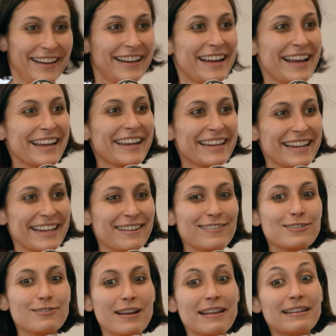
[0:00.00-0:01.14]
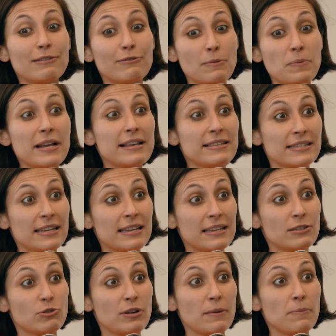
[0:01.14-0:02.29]
Like in Austria, they replaced ski
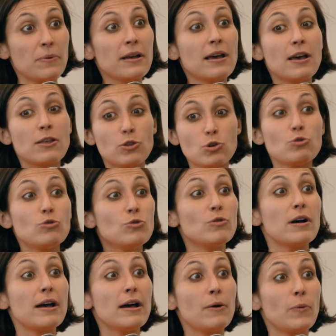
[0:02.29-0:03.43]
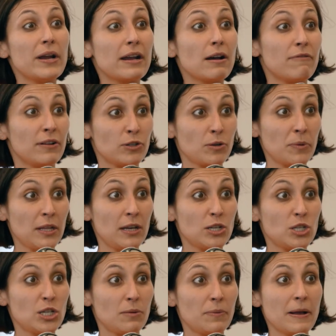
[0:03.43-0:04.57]
trip through a week of
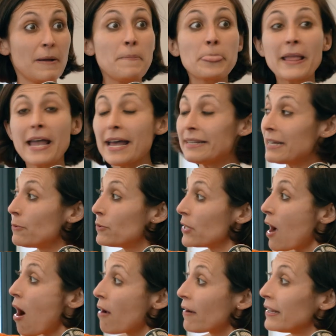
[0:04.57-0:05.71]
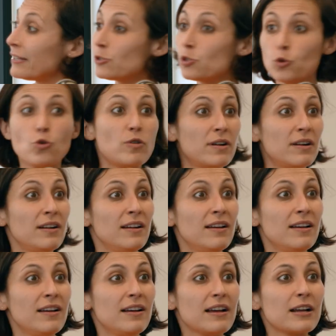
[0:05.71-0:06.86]
entrepreneurship, and they would only tour
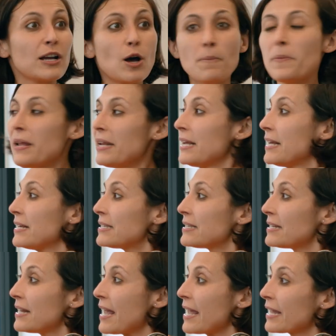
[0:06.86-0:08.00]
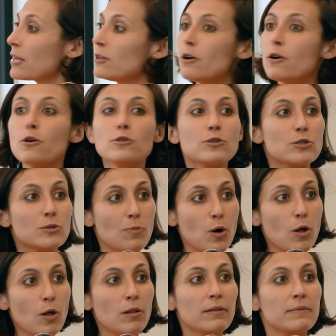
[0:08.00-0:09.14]
companies
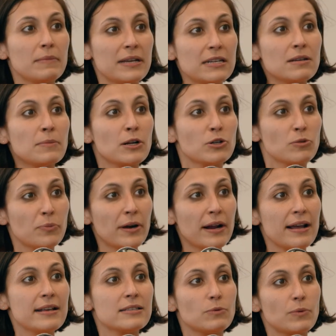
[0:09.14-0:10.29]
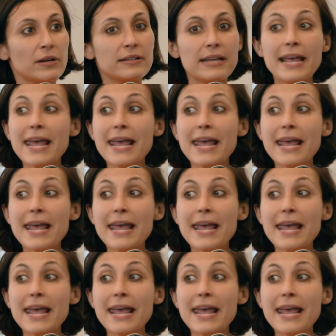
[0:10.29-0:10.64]
small, medium enterprise where